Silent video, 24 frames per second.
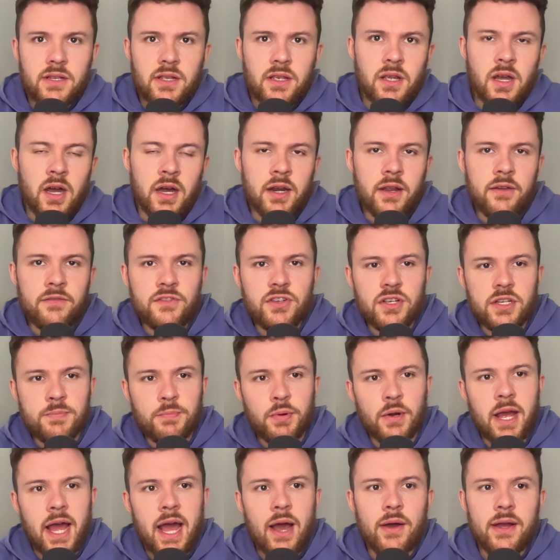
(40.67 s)
kind of just
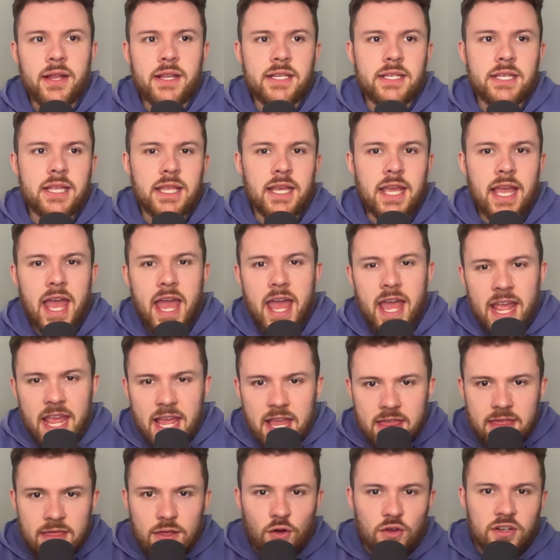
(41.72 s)
put it out into the
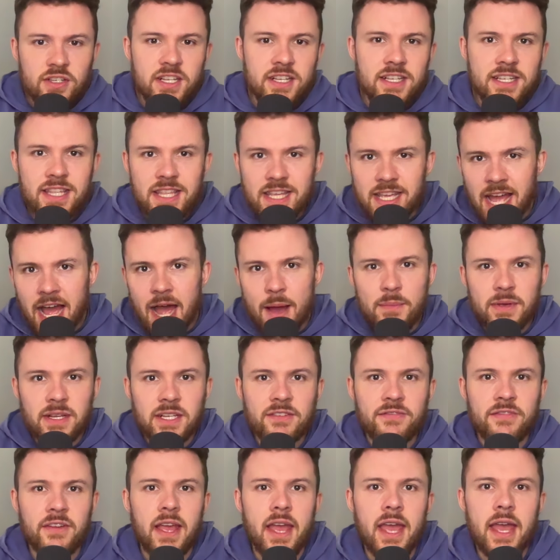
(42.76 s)
ethos, into the
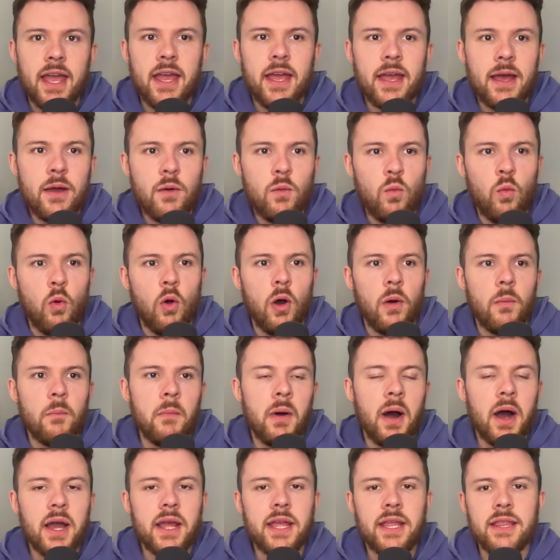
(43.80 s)
atmosphere, what
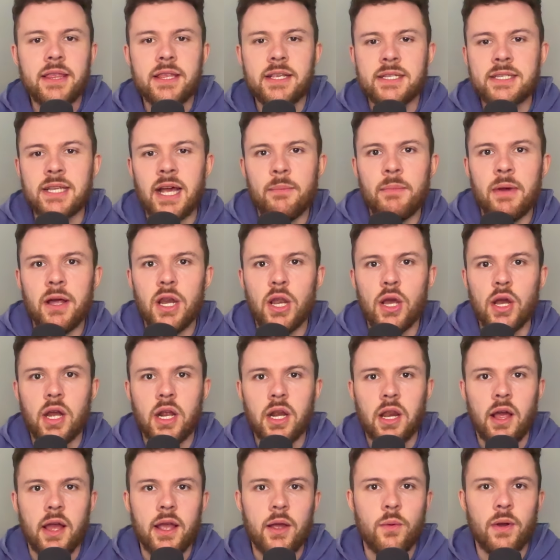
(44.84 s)
might the summer look
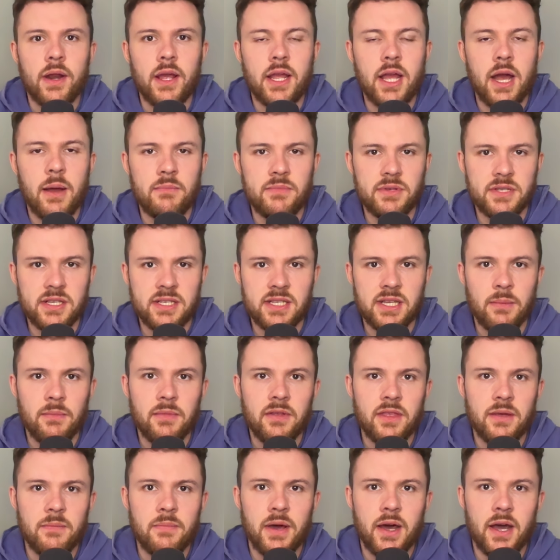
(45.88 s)
like when it comes to some
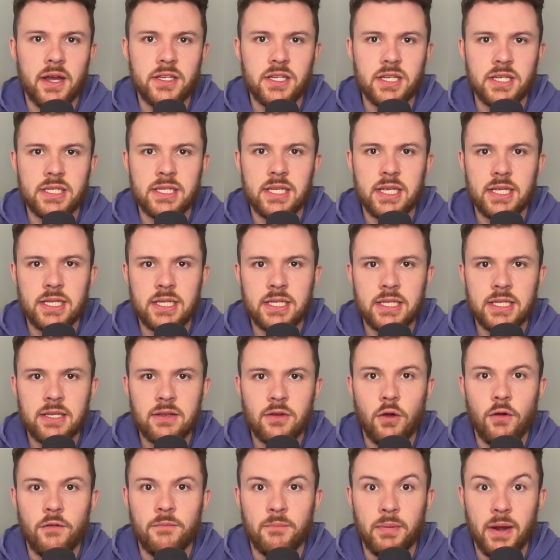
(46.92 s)
of the purchases
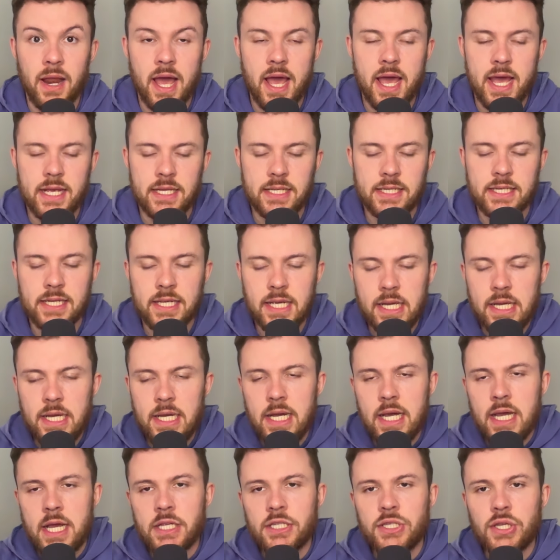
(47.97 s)
of players.
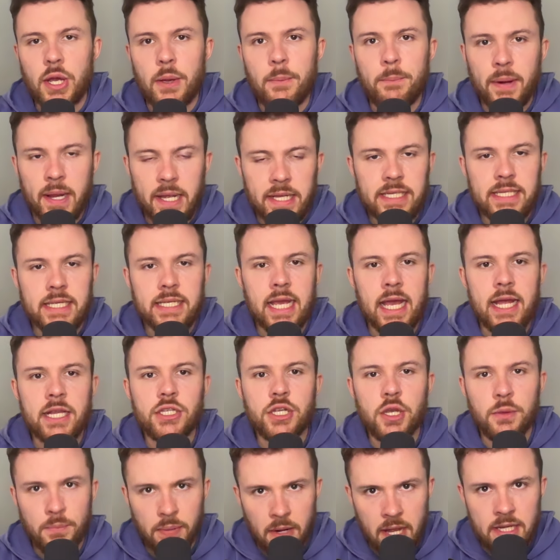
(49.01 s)
So plenty to get
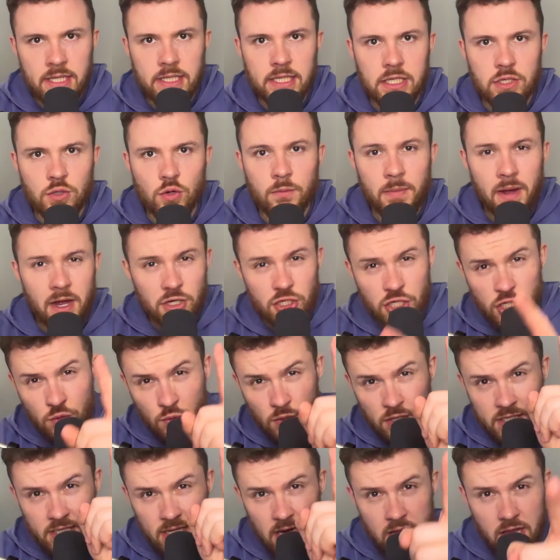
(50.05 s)
into, plenty to talk about. Just
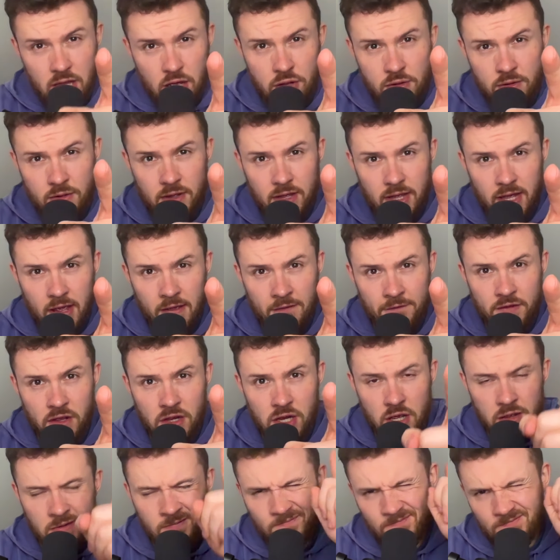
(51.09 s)
want to say though, if you're
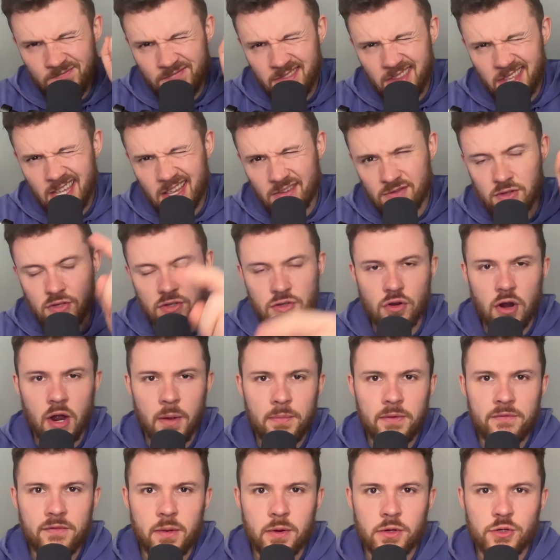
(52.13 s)
new, give us a subscribe.
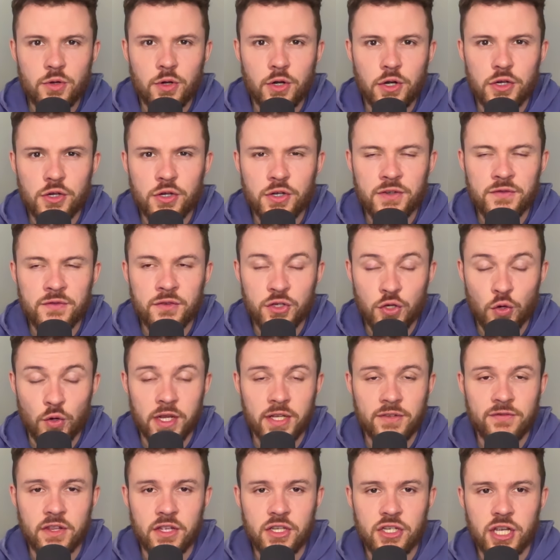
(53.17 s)
Be very much welcome to join
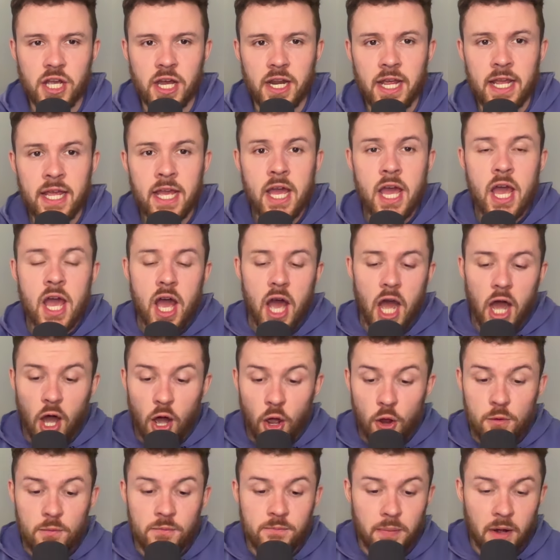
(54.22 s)
us for the journey. I
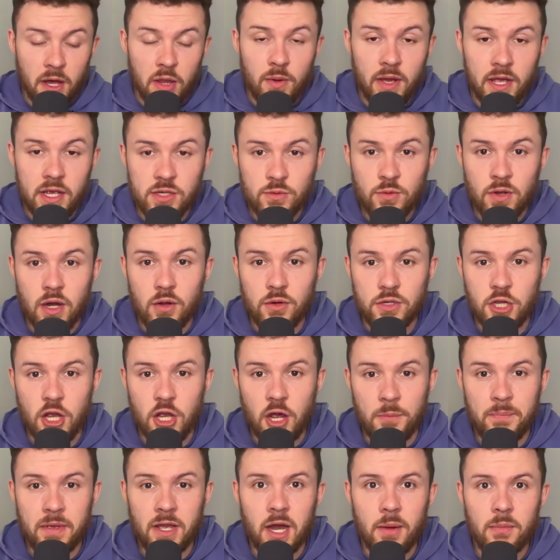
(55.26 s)
hope, by the way, as well, to
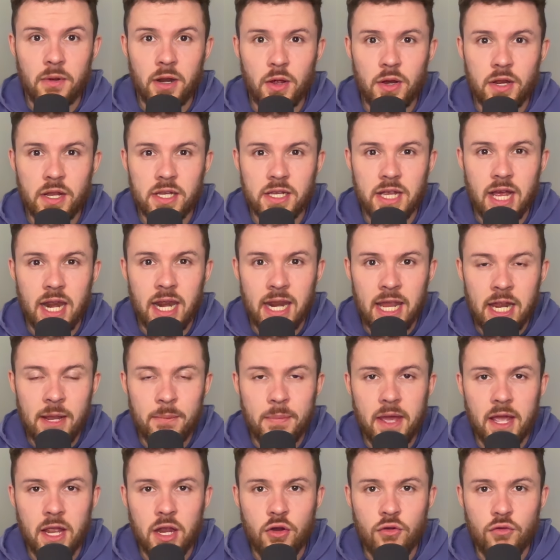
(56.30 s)
be uploading a little
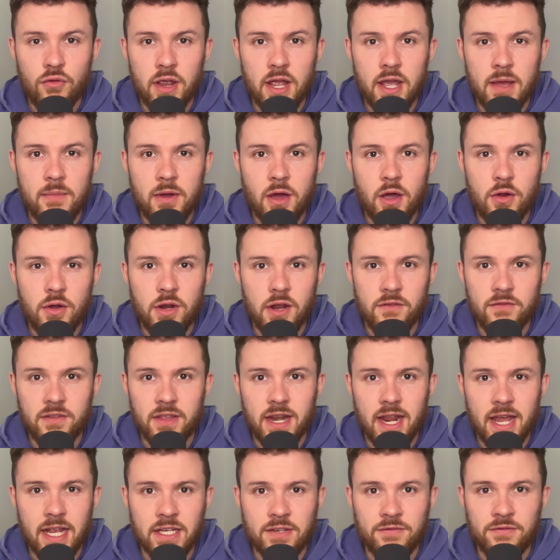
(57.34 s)
bit of career mode over the
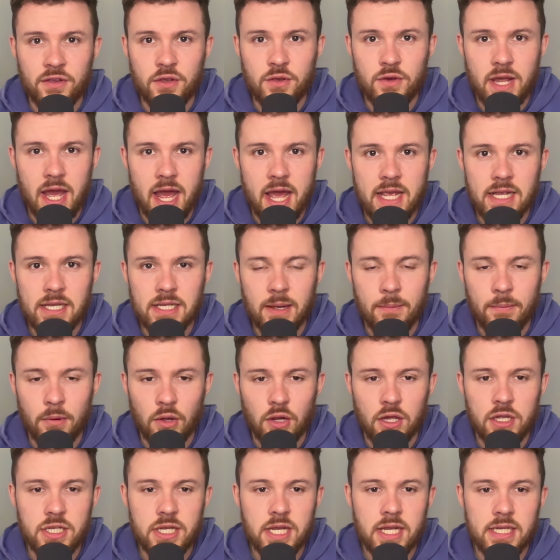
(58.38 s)
next few days.
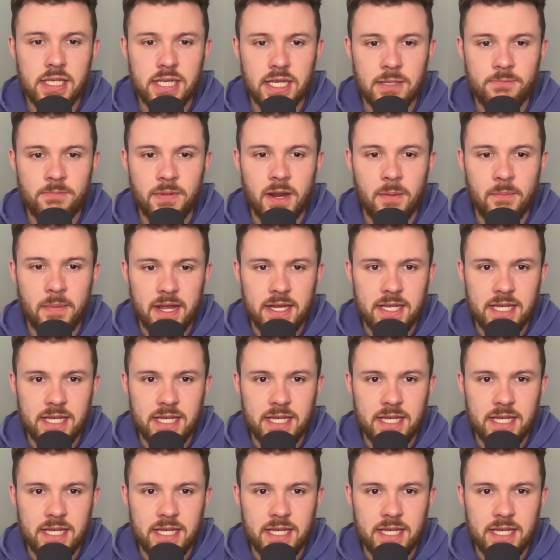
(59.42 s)
Apologies, it's been a bit